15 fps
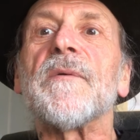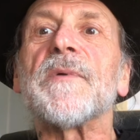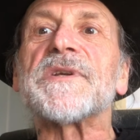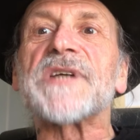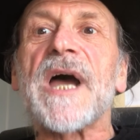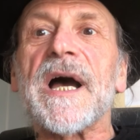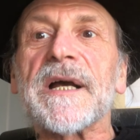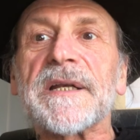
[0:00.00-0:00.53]

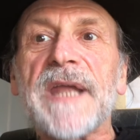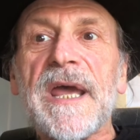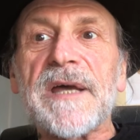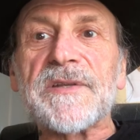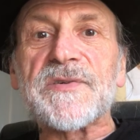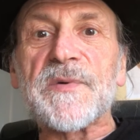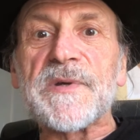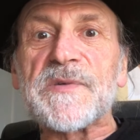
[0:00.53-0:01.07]
which hung
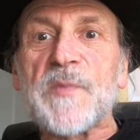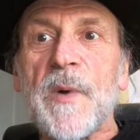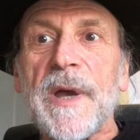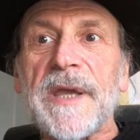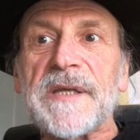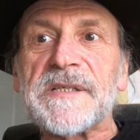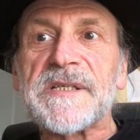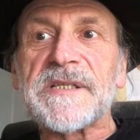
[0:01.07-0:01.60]
down to his
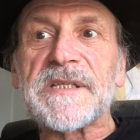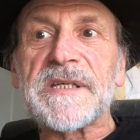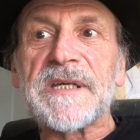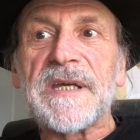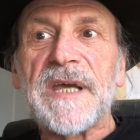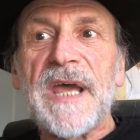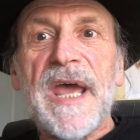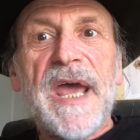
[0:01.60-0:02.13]
waist.
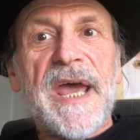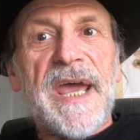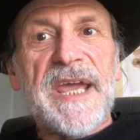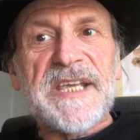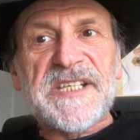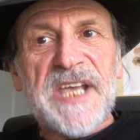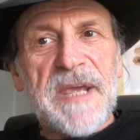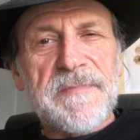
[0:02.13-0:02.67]

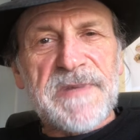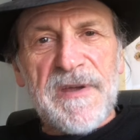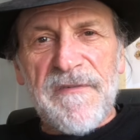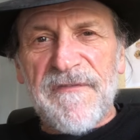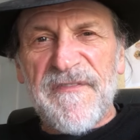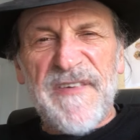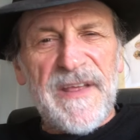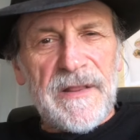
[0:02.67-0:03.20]
He seemed to
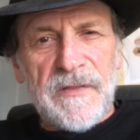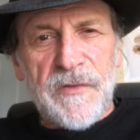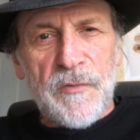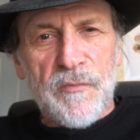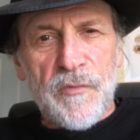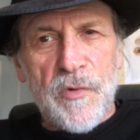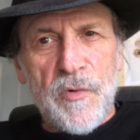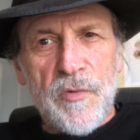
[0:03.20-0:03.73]
fill
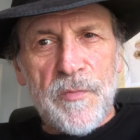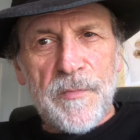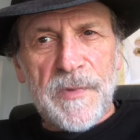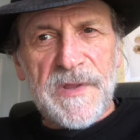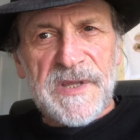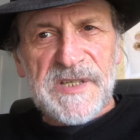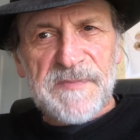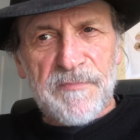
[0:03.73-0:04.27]
the room
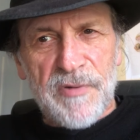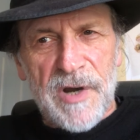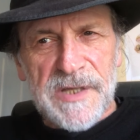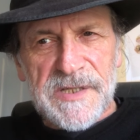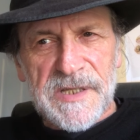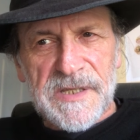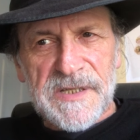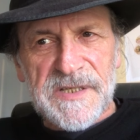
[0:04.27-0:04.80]
with his
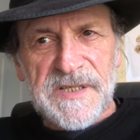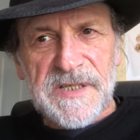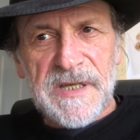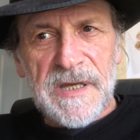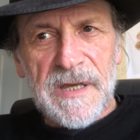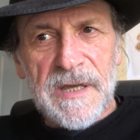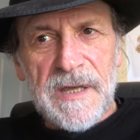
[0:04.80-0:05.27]
presence.